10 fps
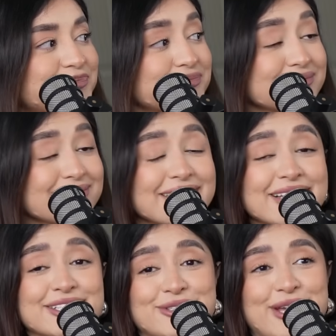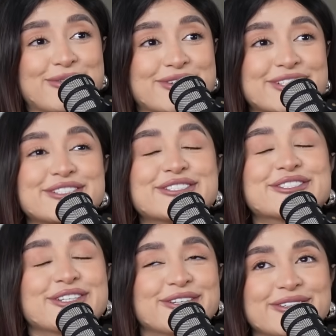Mm -hmm. So, yeah, we're
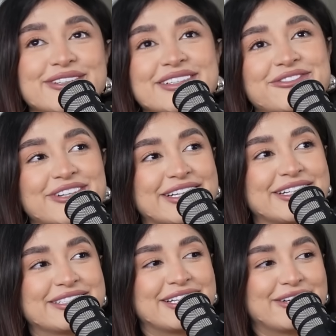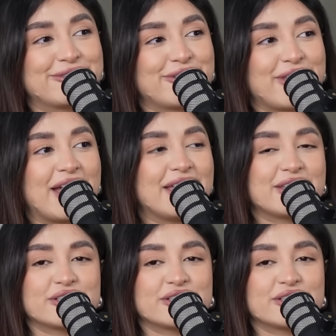so freaking excited for that.